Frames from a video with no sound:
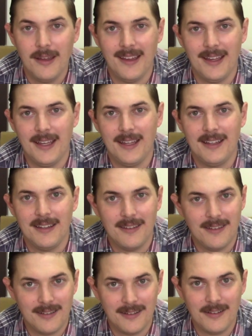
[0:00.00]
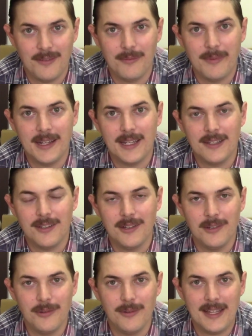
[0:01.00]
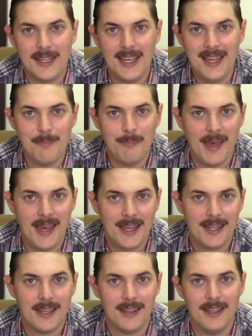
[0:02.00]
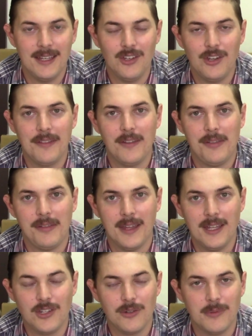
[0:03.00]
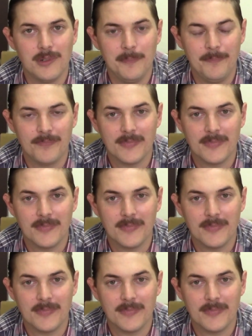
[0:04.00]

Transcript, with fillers: and ready to get back into the schedule.